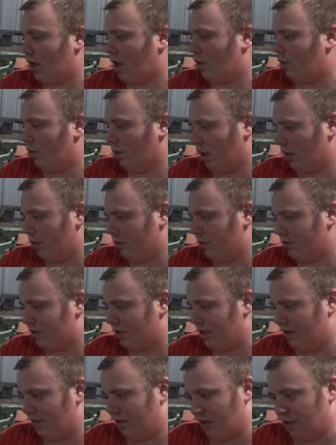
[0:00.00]
coal loads
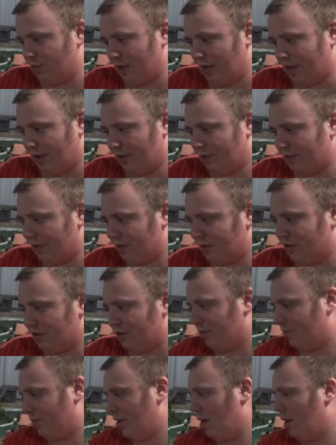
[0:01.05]
in these wagons
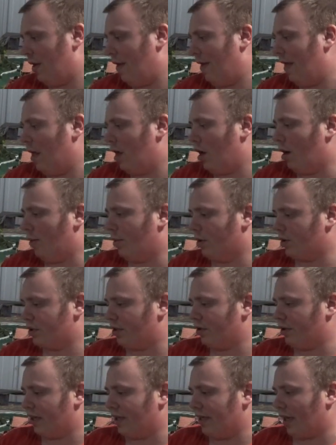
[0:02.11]
and I'm
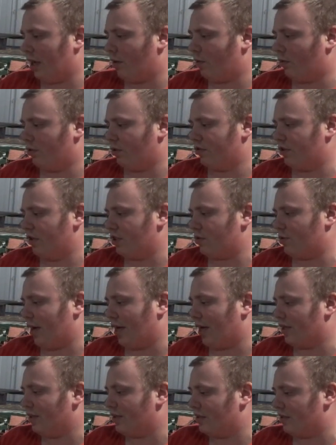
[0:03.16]
also going to get one of these
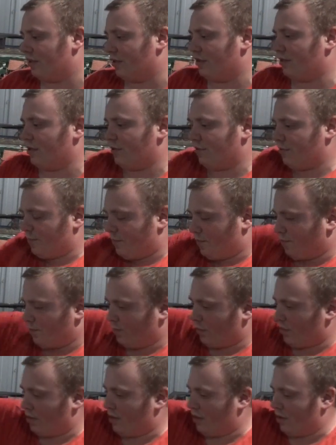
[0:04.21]
wagons and
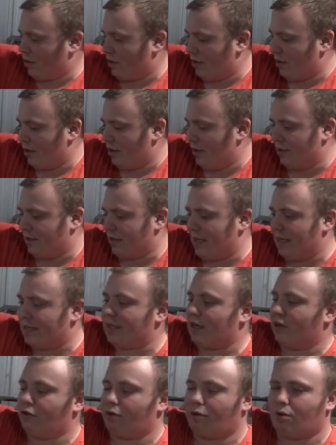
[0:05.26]

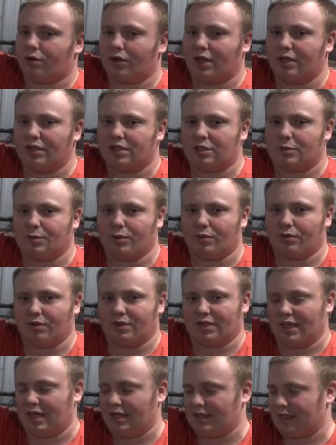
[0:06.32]
detail the one end to put the
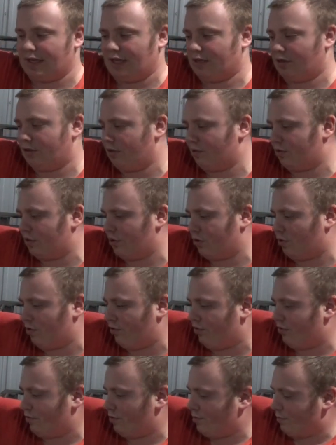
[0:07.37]
detail on and
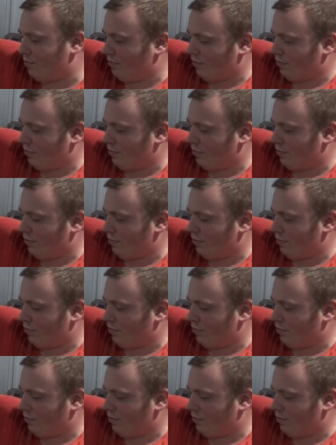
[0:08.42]
stuff.